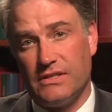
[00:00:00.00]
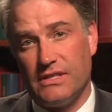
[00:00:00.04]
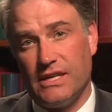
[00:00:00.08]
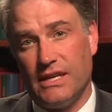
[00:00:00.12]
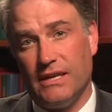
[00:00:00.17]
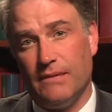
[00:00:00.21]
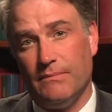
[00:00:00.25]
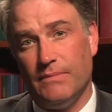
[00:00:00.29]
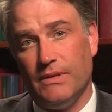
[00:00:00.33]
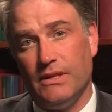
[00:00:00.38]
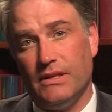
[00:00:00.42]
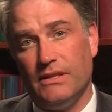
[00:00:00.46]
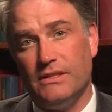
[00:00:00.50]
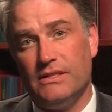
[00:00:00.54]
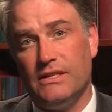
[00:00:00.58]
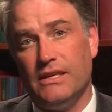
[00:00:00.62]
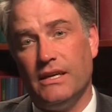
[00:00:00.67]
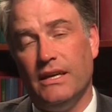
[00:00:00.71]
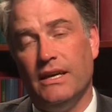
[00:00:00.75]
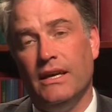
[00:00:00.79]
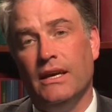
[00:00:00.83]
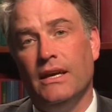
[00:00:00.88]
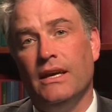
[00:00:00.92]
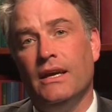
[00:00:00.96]

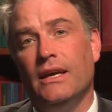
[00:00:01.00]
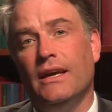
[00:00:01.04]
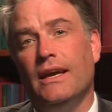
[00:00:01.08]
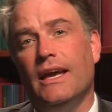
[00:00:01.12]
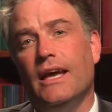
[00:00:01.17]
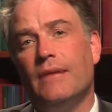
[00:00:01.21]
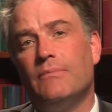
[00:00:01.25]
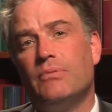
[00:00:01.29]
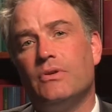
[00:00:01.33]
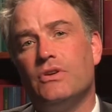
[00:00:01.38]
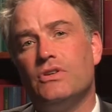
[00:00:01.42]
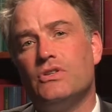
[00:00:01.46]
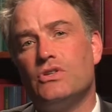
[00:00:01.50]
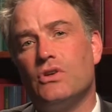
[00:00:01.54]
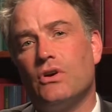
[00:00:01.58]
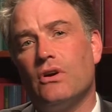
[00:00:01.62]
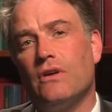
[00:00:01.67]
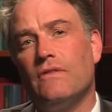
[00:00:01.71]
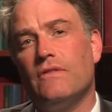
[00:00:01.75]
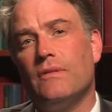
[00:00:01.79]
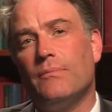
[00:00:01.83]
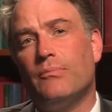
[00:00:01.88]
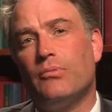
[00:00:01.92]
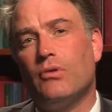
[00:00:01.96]
sustainability and
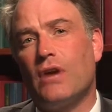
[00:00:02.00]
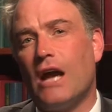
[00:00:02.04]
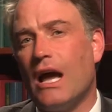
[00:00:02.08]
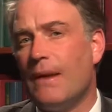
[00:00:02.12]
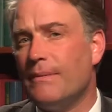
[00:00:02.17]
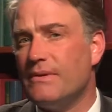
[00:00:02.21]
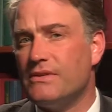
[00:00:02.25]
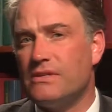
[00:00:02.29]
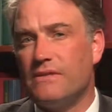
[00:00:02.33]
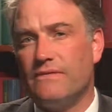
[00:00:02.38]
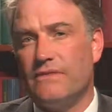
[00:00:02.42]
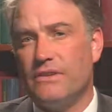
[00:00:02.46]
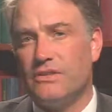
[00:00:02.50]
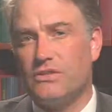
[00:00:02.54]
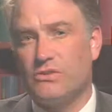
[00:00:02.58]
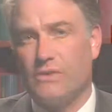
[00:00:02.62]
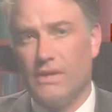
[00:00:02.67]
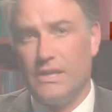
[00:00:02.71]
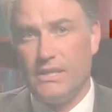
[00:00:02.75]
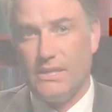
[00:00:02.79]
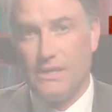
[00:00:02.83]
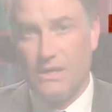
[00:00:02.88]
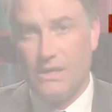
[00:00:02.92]
preserve the promise of this